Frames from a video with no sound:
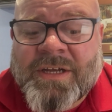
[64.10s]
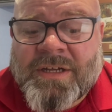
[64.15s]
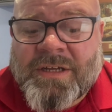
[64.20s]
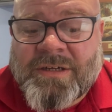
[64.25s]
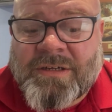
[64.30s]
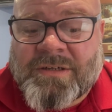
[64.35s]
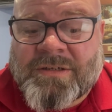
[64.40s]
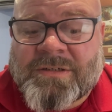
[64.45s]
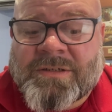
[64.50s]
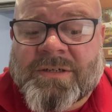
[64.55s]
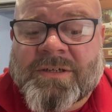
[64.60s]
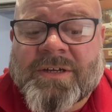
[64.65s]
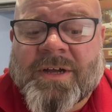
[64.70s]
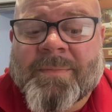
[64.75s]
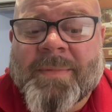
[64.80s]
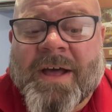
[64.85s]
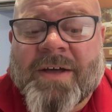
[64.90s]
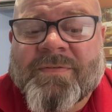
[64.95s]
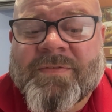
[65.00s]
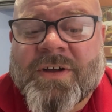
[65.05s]
A
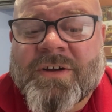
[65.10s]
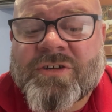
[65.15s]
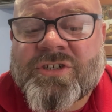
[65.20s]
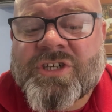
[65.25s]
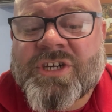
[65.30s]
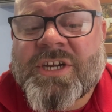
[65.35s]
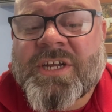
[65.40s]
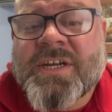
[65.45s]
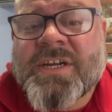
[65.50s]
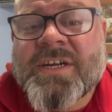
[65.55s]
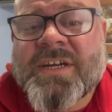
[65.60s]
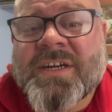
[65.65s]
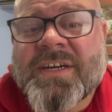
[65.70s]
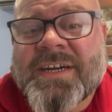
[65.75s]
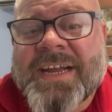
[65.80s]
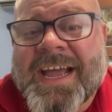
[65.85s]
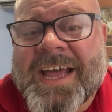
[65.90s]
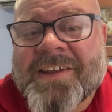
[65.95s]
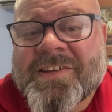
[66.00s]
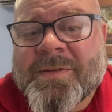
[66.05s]
malfunctioning
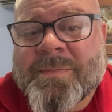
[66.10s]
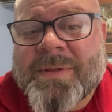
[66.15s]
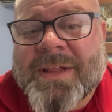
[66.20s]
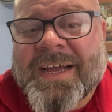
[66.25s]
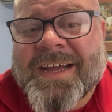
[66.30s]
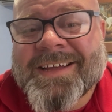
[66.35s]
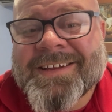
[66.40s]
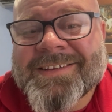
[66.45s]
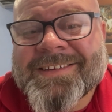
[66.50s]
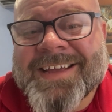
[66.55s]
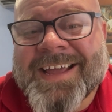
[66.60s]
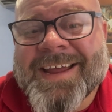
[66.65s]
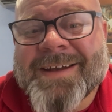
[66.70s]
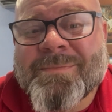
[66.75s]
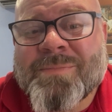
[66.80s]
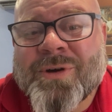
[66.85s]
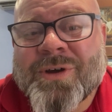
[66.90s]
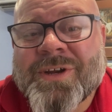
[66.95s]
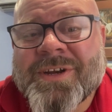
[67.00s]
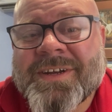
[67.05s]
gas appliance can
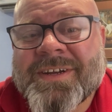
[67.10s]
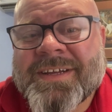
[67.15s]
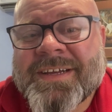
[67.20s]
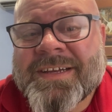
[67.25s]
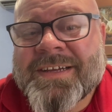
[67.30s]
put